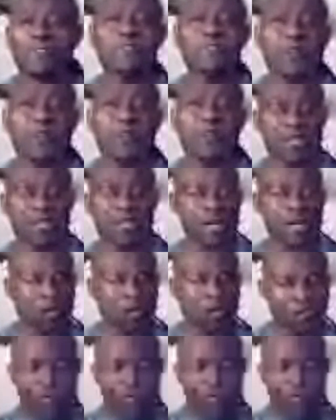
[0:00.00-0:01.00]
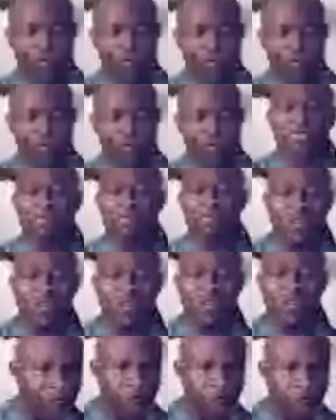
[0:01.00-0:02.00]
different. Corona is
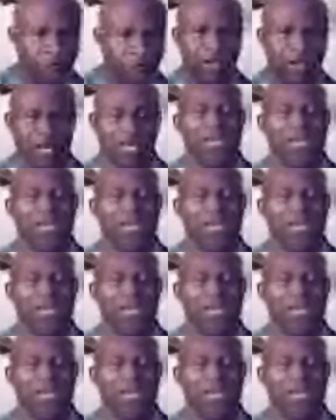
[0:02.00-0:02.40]
something different.